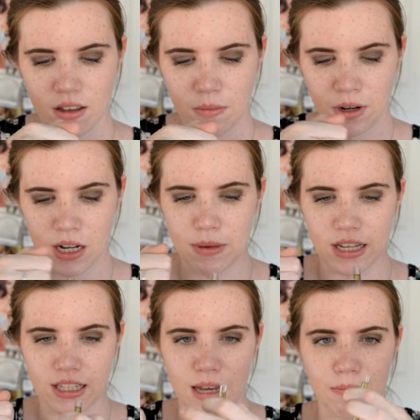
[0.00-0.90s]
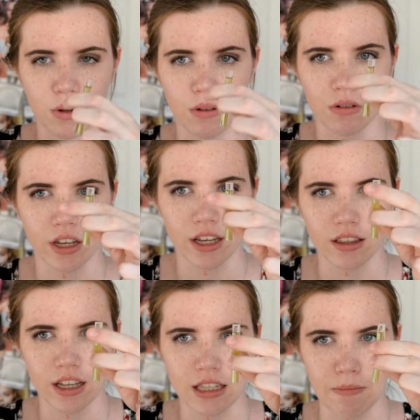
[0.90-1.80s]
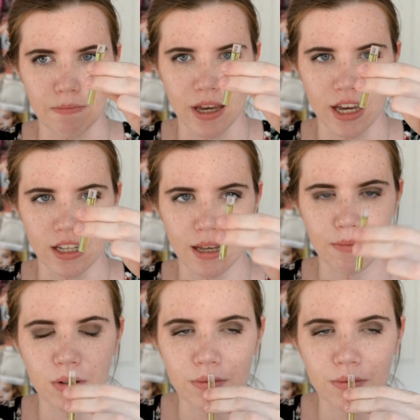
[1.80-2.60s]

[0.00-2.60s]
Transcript: pretty big sample. Like, that's a big sample.